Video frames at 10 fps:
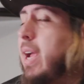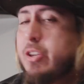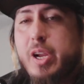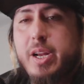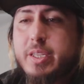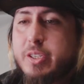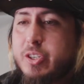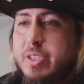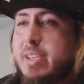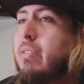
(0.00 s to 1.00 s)
I try not to
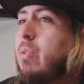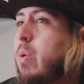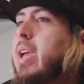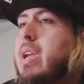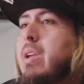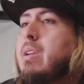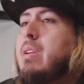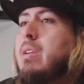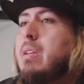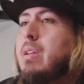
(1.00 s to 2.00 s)
just give away